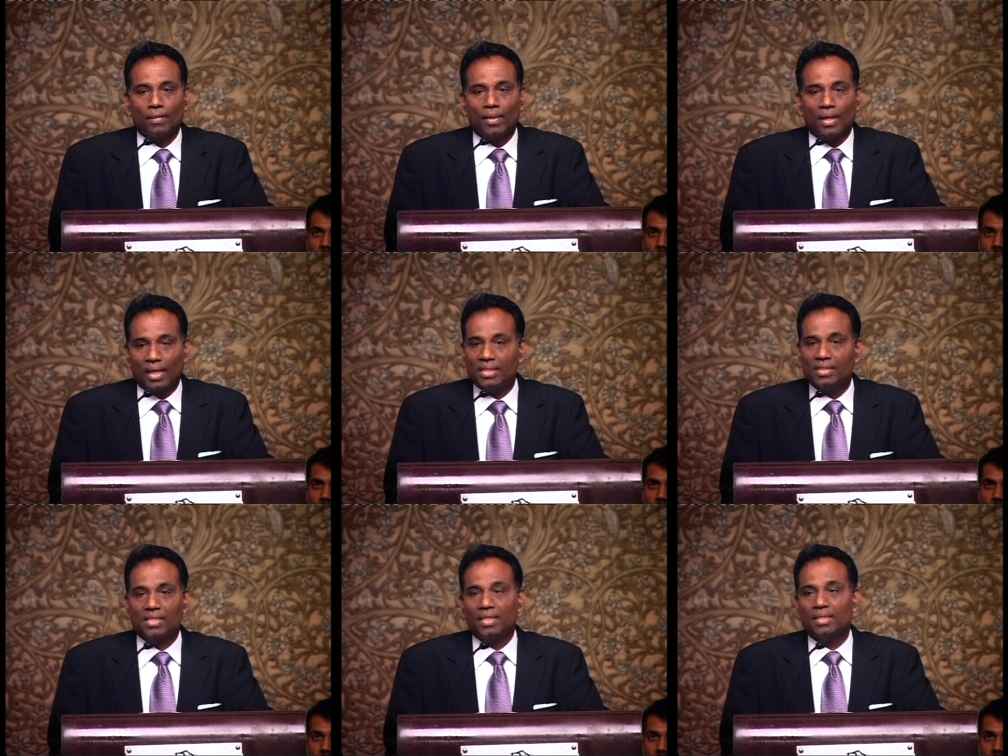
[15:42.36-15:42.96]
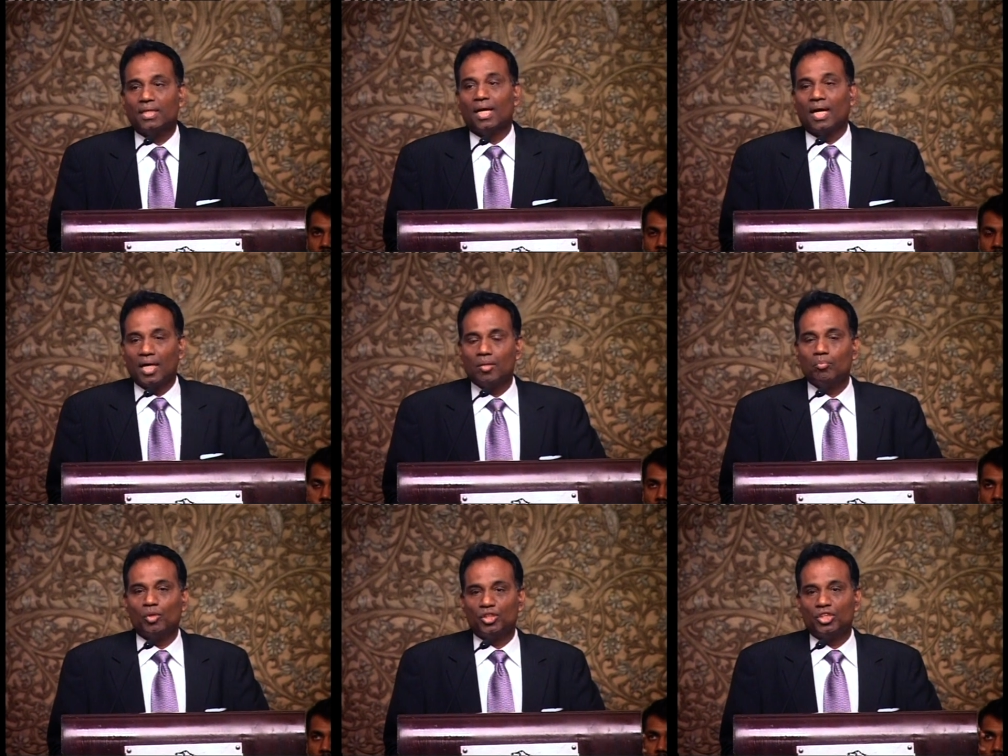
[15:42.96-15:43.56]
I said,
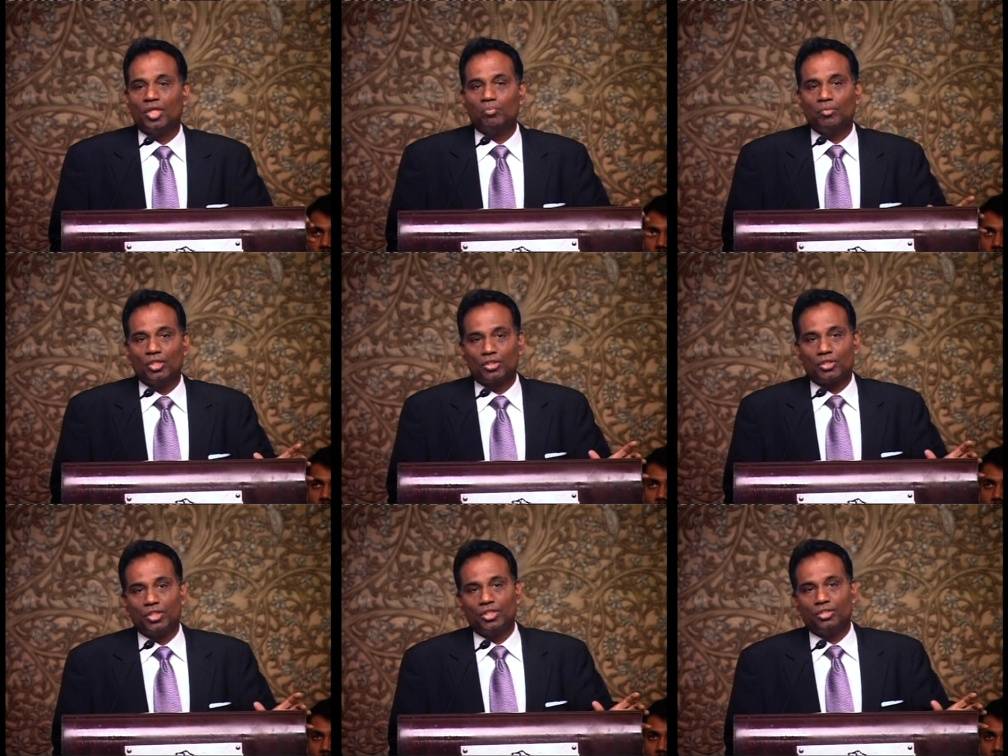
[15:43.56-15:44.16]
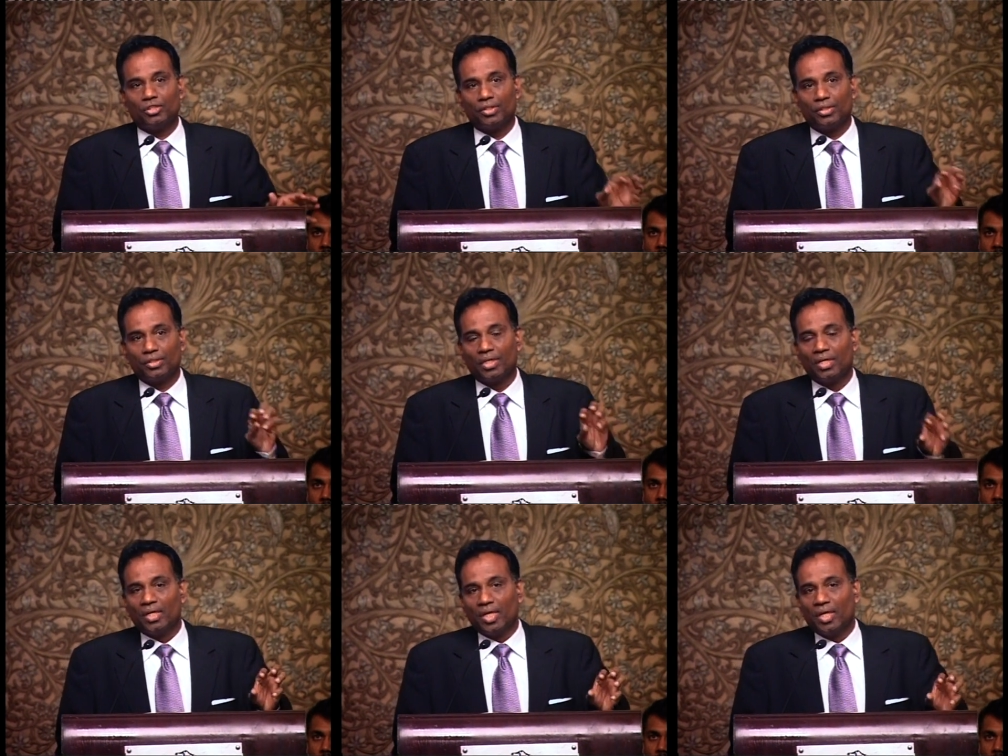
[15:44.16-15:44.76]
I'm a shameless creature.
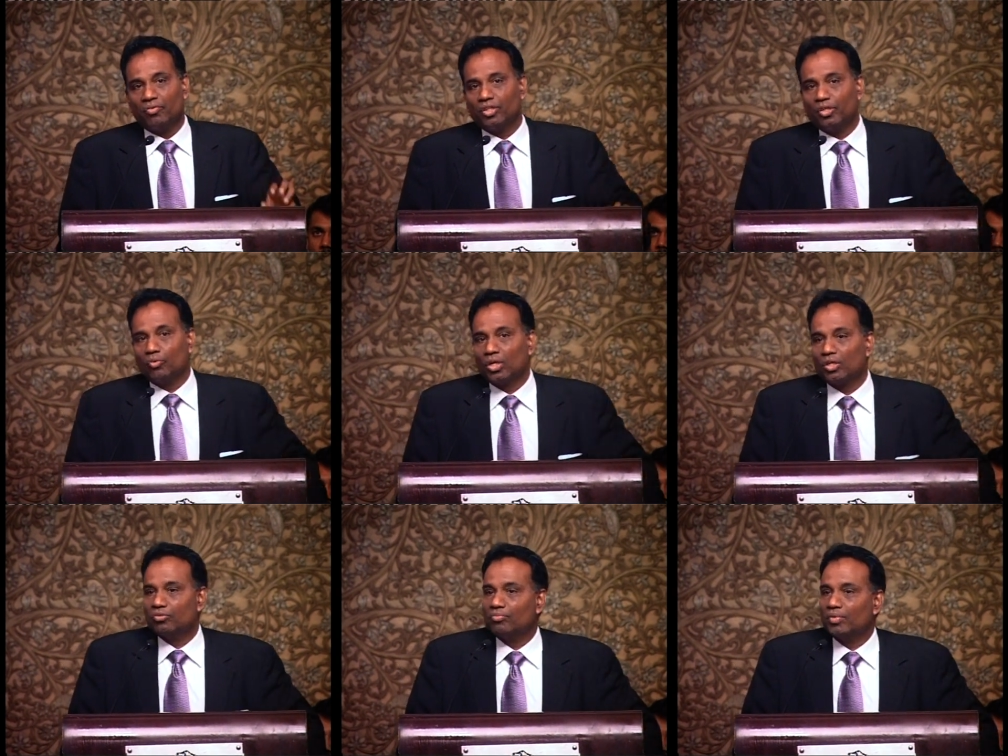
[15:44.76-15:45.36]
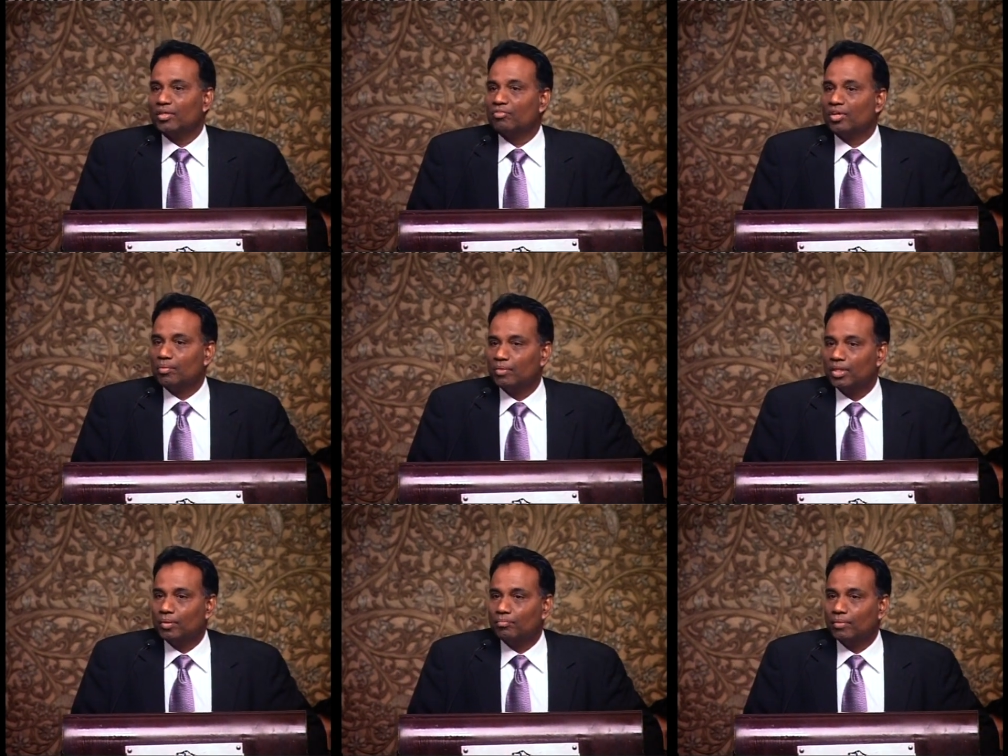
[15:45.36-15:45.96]
Every one of my
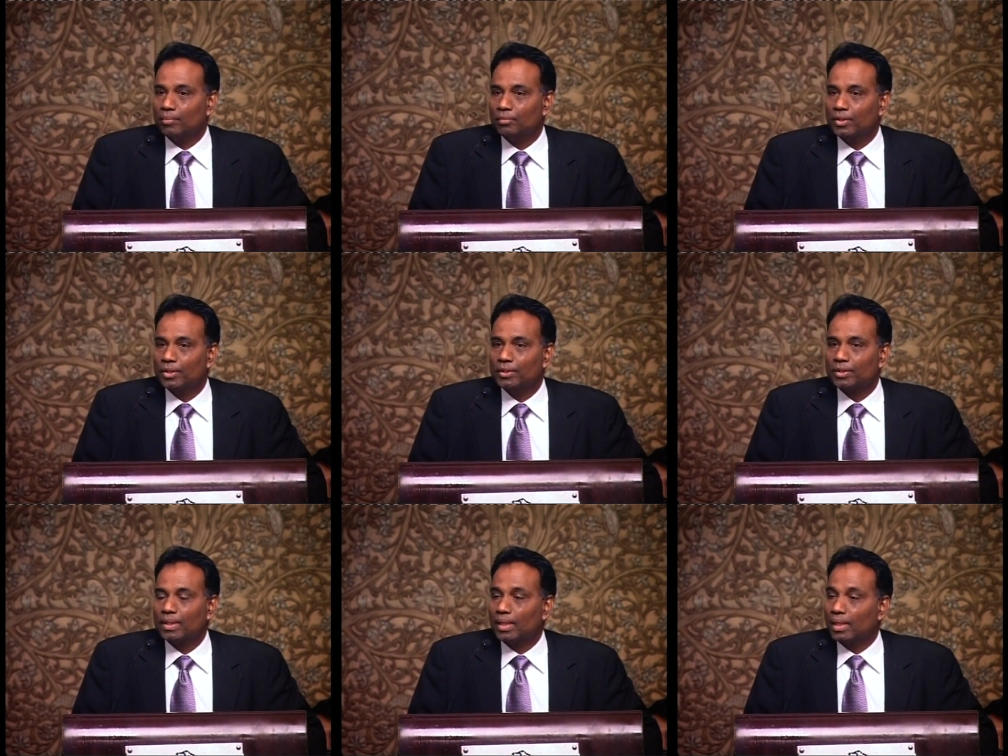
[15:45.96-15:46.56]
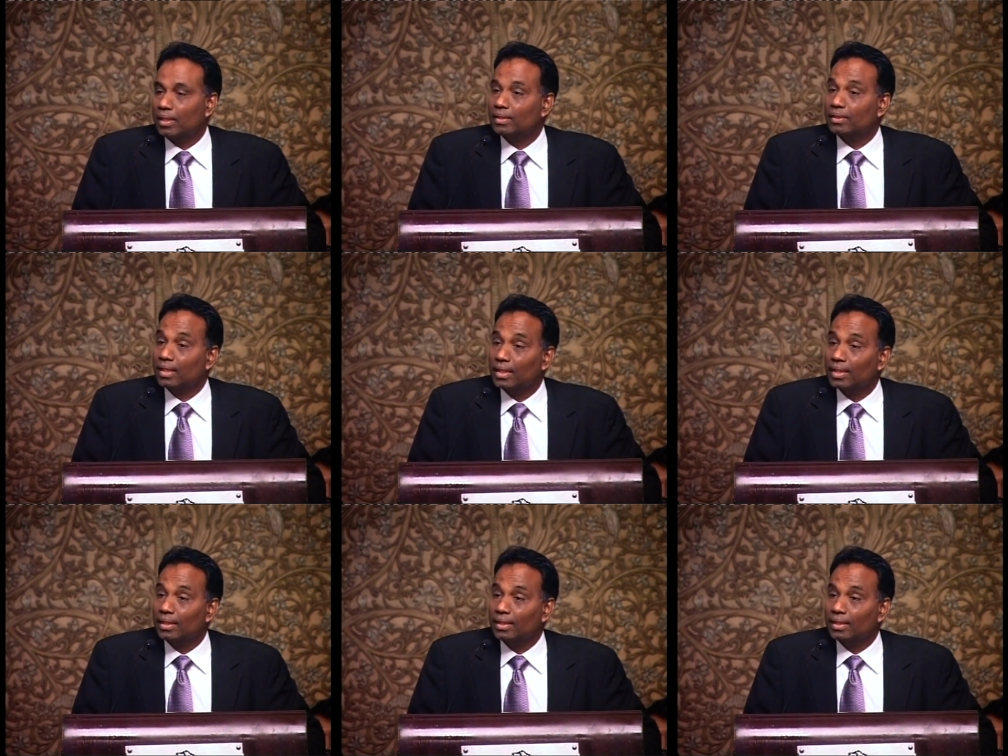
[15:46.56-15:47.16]
family members are
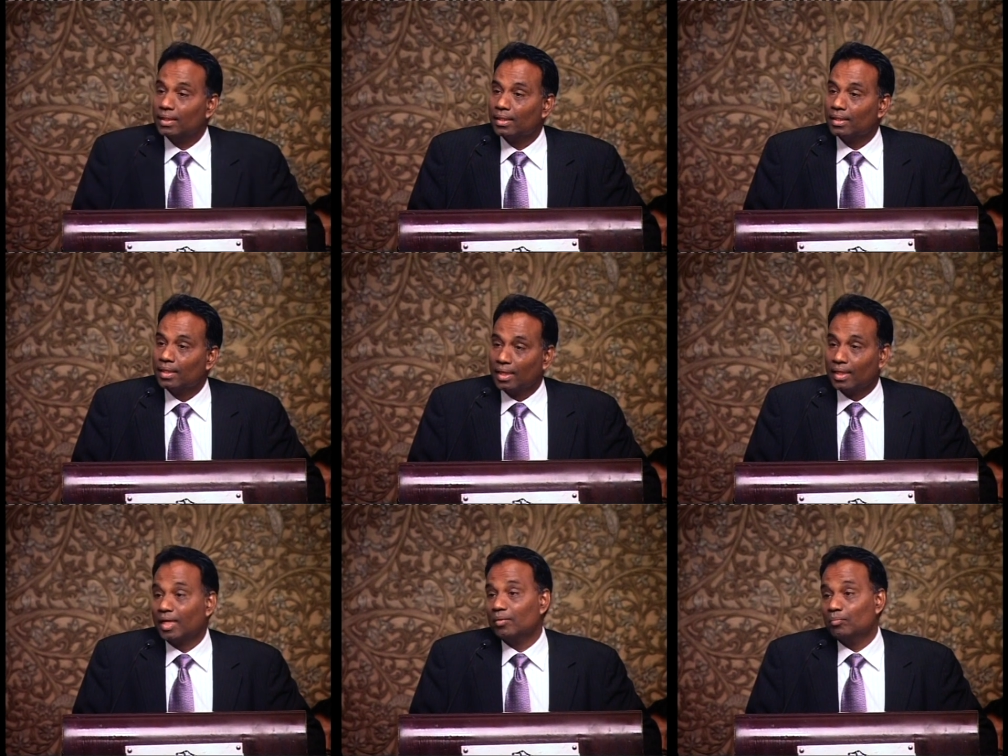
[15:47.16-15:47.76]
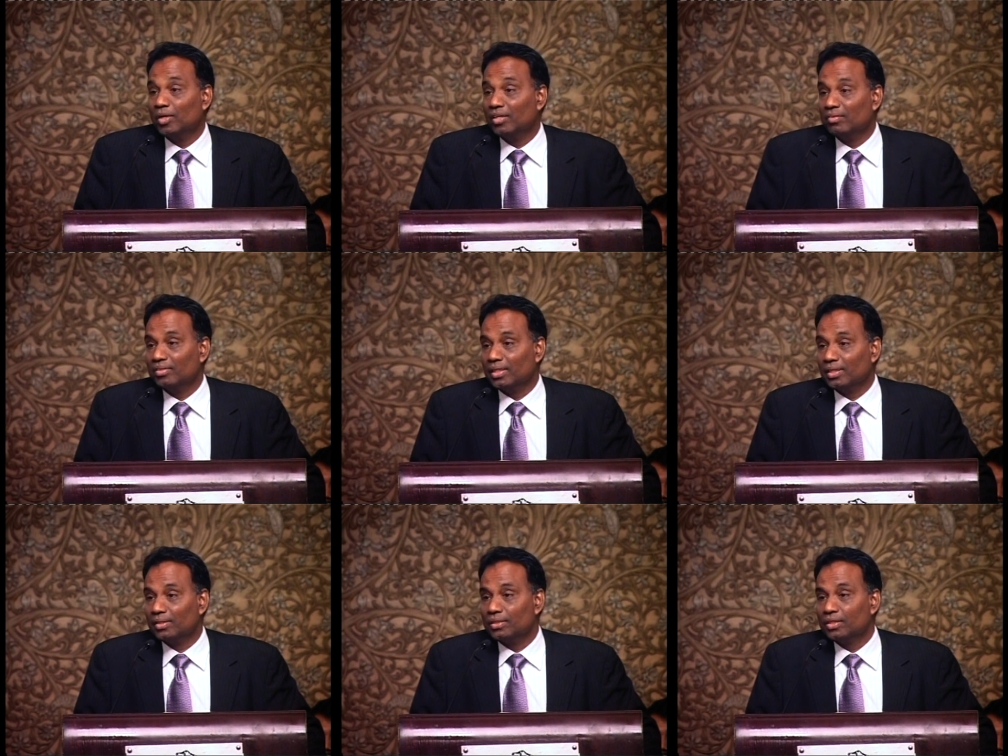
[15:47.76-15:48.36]
dying, and I'm
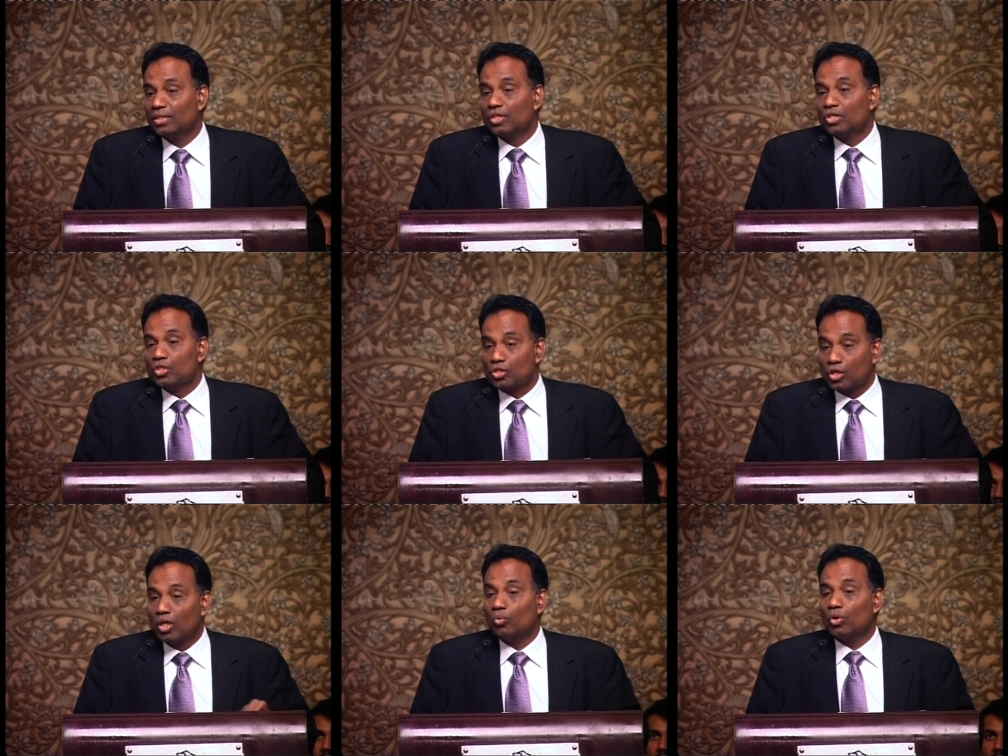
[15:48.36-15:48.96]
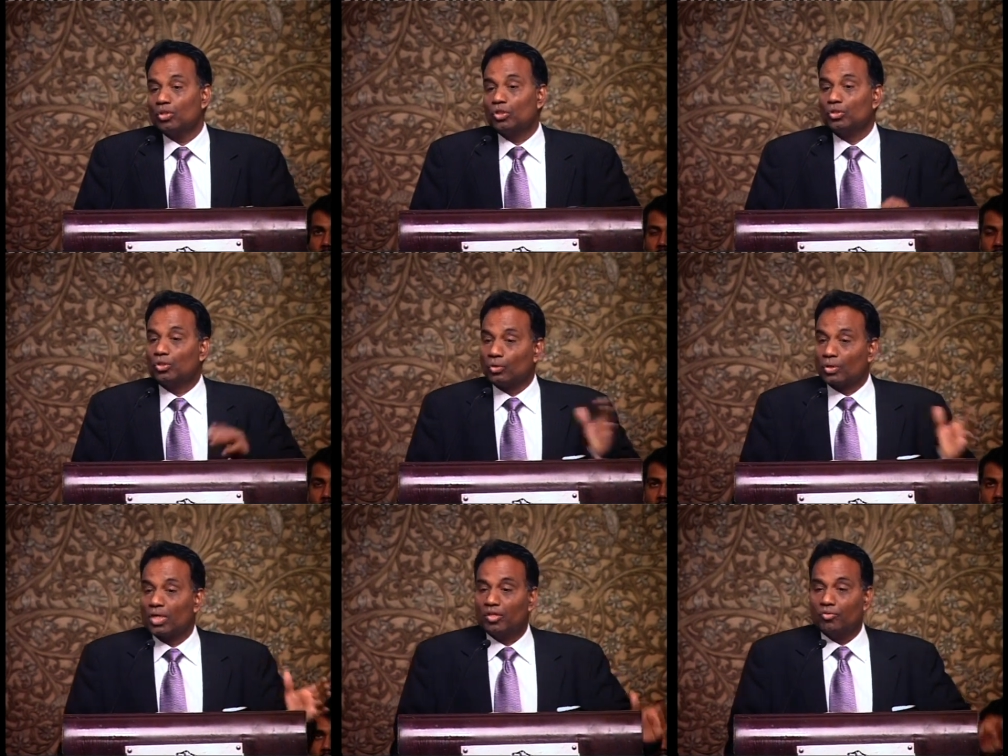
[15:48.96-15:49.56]
living. So I wanted to
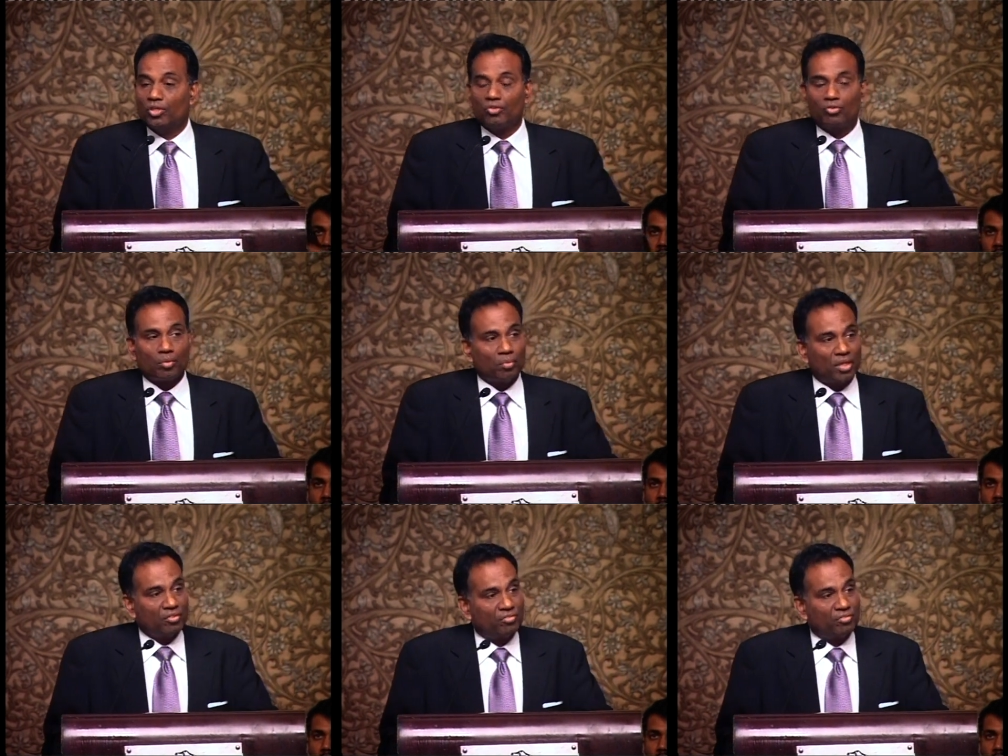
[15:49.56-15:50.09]
run away from my